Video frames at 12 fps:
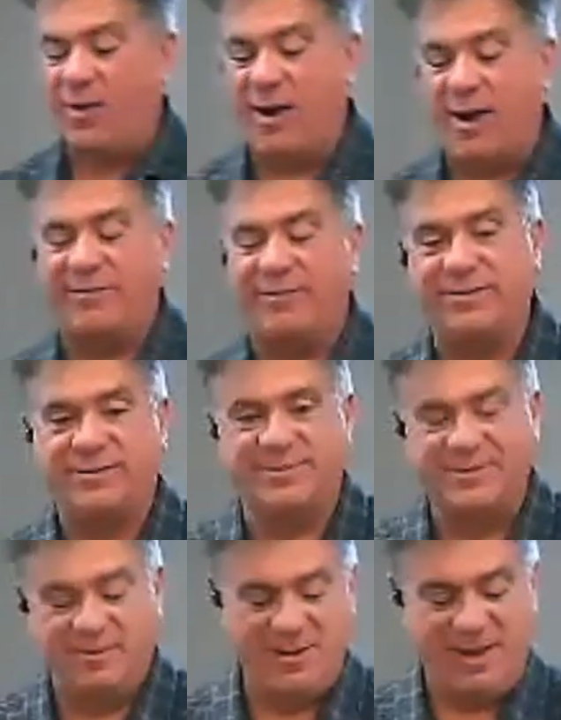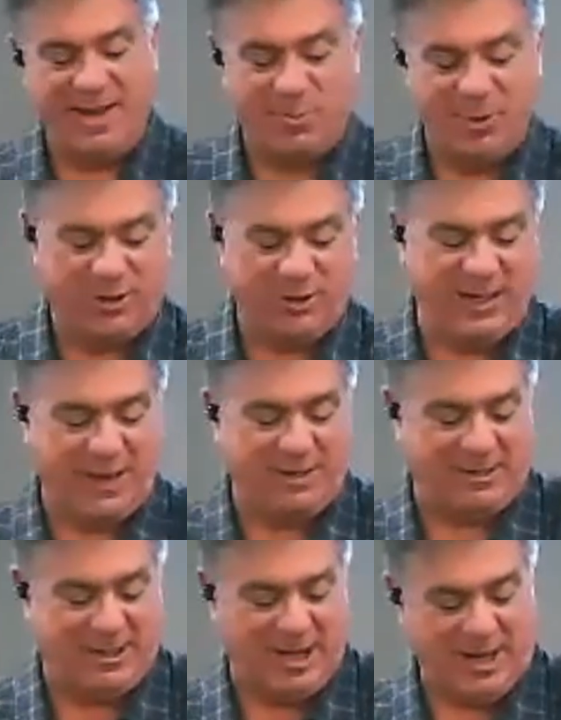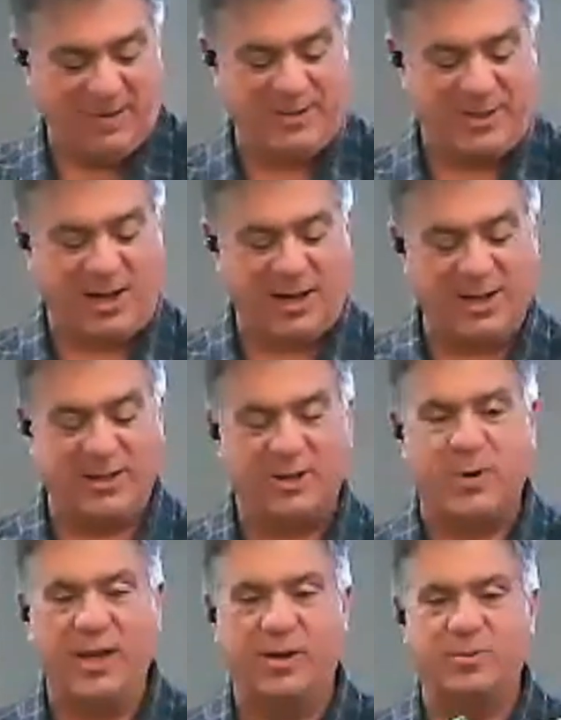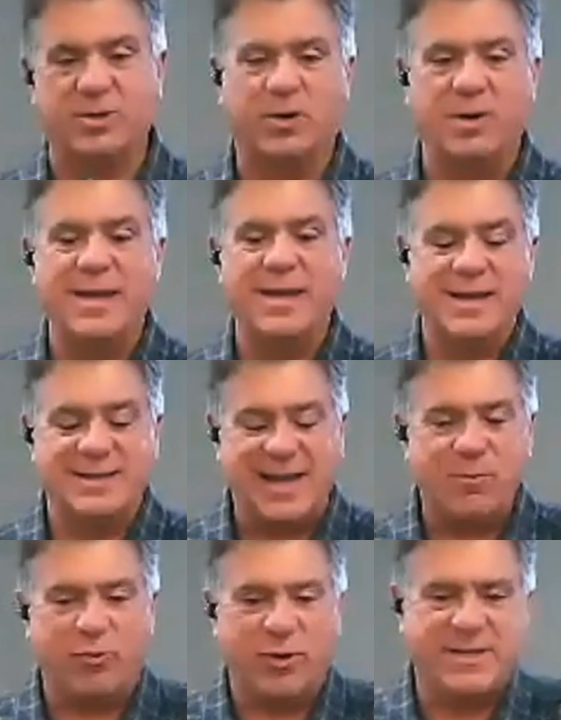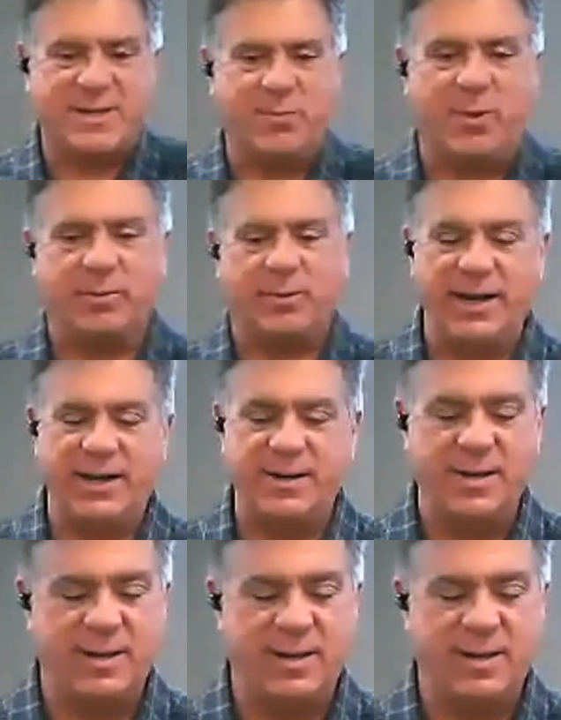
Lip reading: now. I have able to get a lot of stock in the training. So, same principle, right?